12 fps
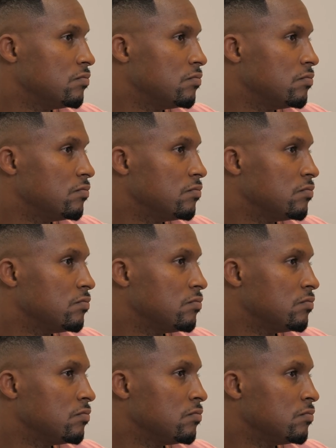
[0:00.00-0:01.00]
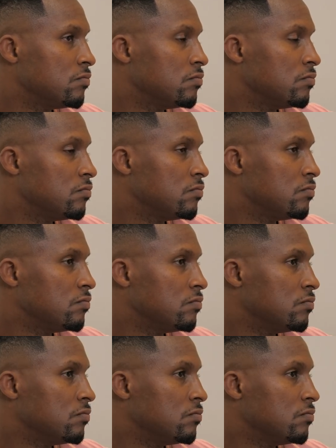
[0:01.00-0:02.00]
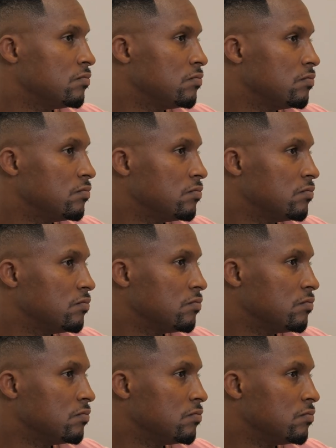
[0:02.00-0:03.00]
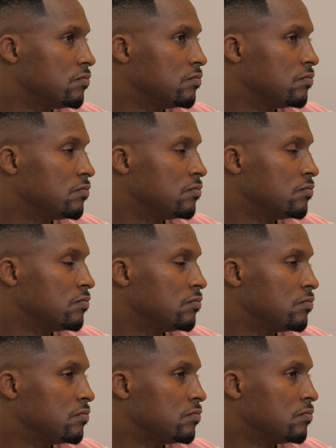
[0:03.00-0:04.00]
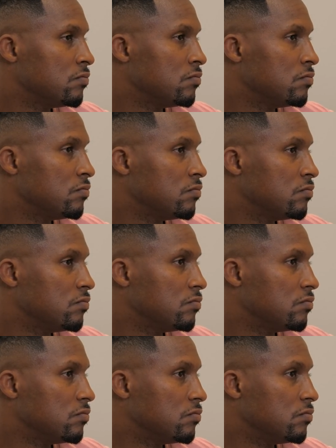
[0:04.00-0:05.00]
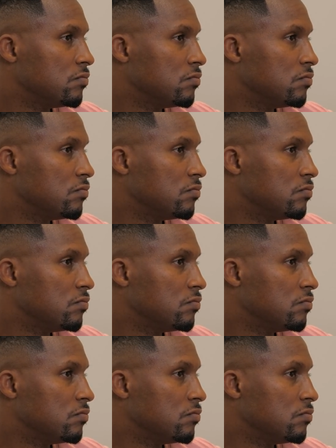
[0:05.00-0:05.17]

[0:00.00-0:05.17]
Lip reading: This person isn't speaking.